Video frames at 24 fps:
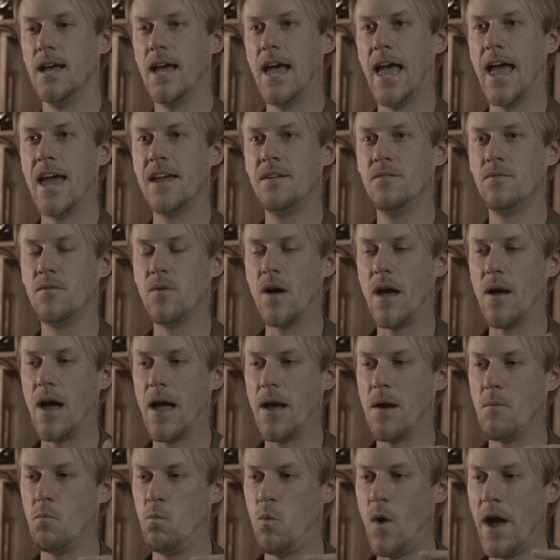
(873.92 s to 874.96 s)
And
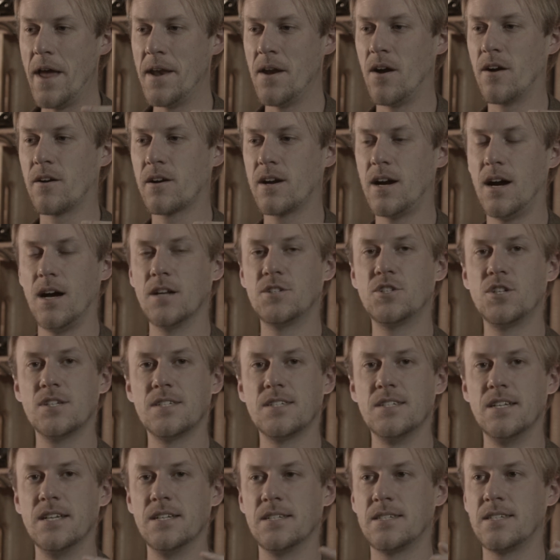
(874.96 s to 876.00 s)
when our
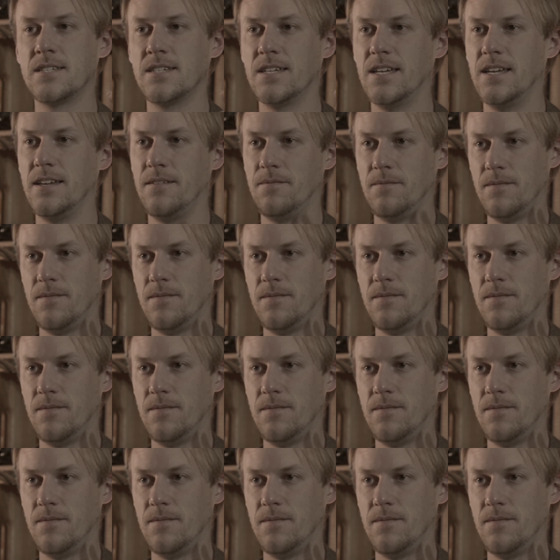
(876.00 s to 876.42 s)
consciousness,